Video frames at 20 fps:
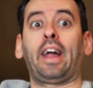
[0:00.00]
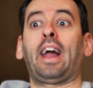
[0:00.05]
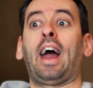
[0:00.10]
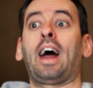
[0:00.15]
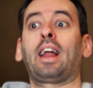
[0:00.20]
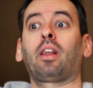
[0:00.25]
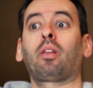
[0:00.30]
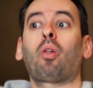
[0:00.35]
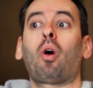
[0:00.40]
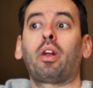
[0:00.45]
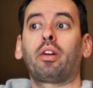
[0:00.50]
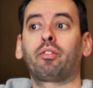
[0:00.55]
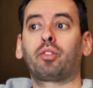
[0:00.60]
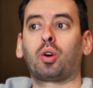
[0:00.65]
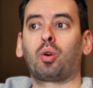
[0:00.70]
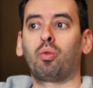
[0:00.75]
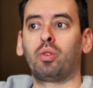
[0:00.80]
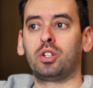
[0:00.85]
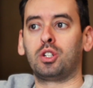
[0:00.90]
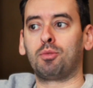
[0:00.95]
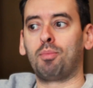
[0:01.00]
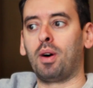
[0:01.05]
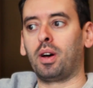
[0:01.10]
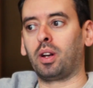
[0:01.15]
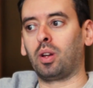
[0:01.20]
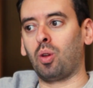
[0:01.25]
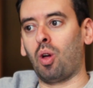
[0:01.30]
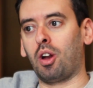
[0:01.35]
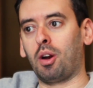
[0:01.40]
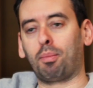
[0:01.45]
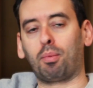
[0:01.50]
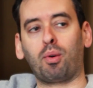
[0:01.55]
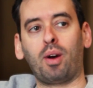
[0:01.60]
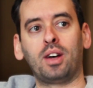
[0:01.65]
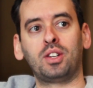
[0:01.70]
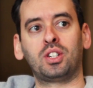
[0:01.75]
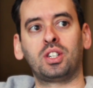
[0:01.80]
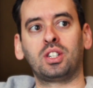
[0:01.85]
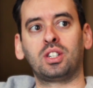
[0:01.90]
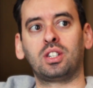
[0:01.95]
like, had a lot of charisma and a lot of
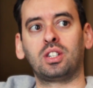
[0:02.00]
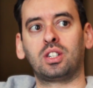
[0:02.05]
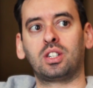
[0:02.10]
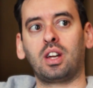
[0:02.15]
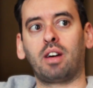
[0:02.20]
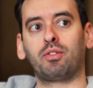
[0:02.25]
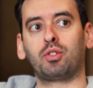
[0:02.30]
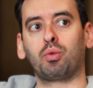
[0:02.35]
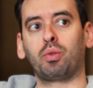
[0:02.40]
presence and stuff.